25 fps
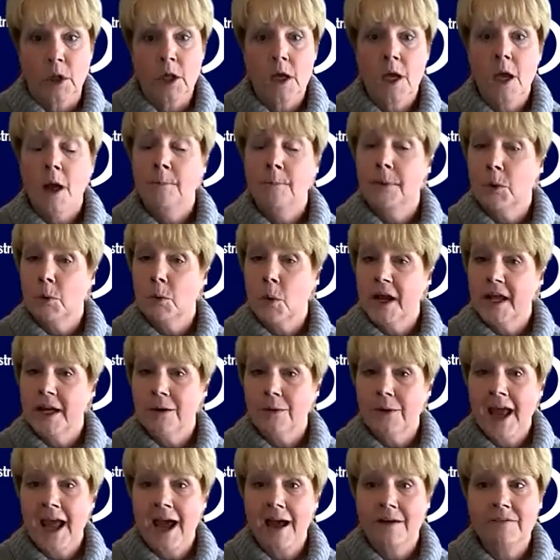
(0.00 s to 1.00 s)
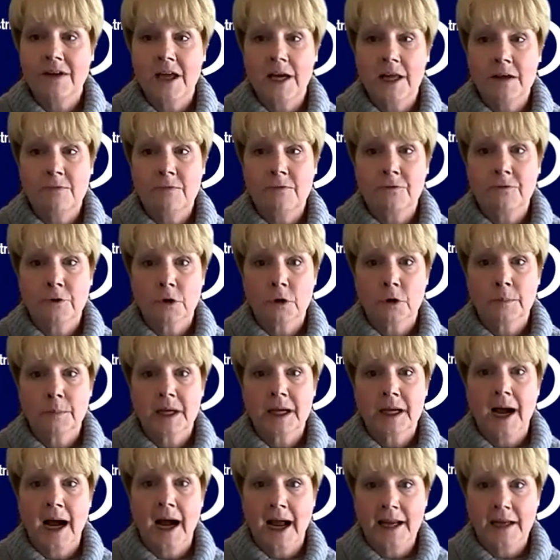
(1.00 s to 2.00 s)
But we don't have any firm
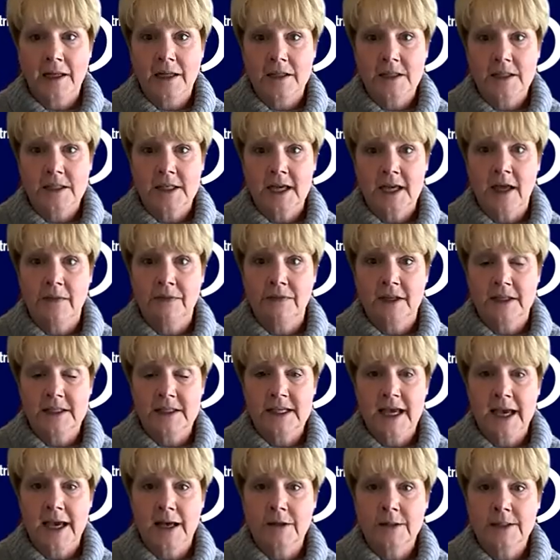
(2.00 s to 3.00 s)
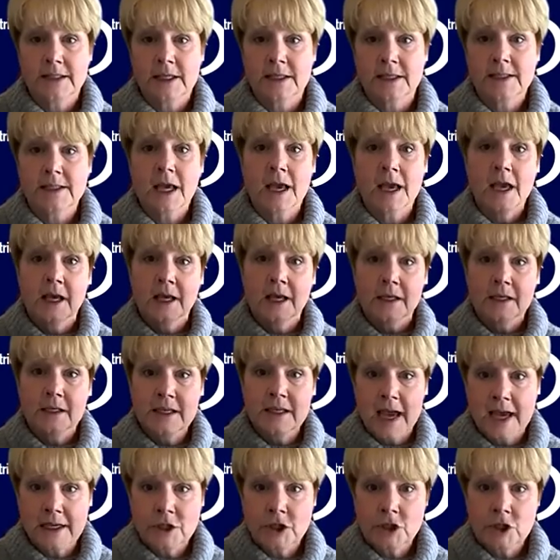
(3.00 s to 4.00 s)
guidance yet that tells us,
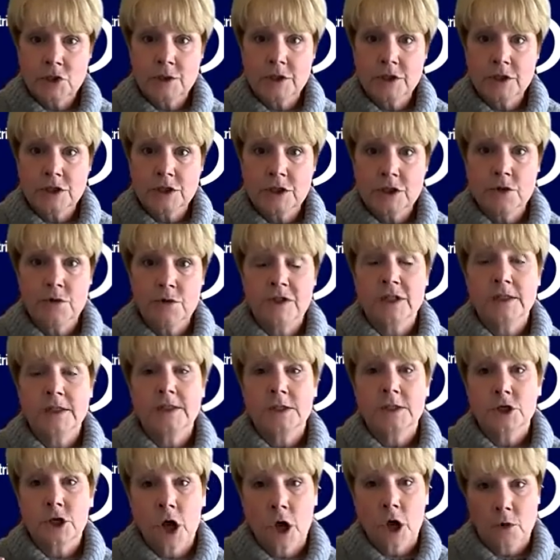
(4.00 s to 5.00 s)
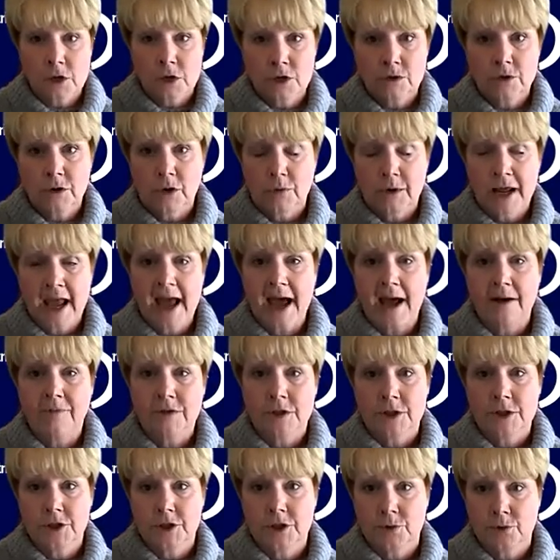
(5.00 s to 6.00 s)
yes, you can do this, no, you don't have
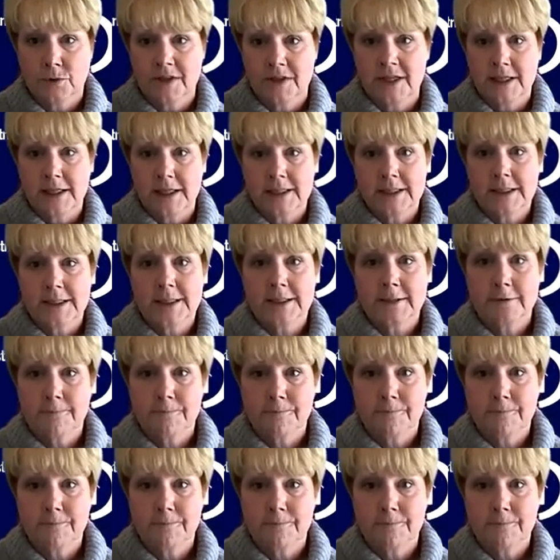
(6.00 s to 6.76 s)
to do this.